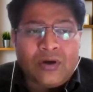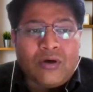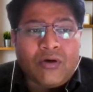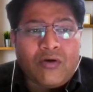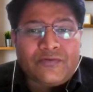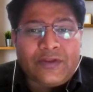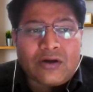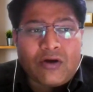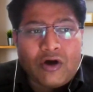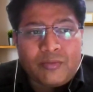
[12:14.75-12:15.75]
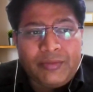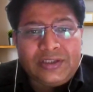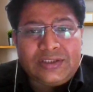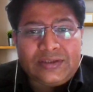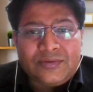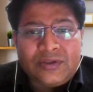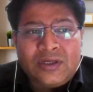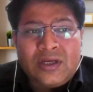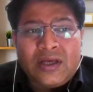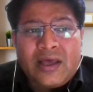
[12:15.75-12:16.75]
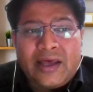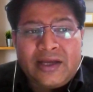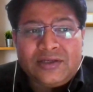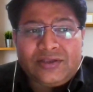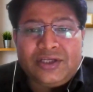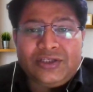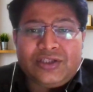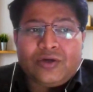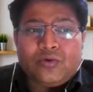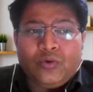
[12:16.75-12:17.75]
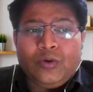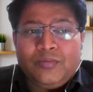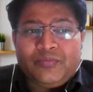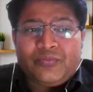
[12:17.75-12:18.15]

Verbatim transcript: of the government and there is the rule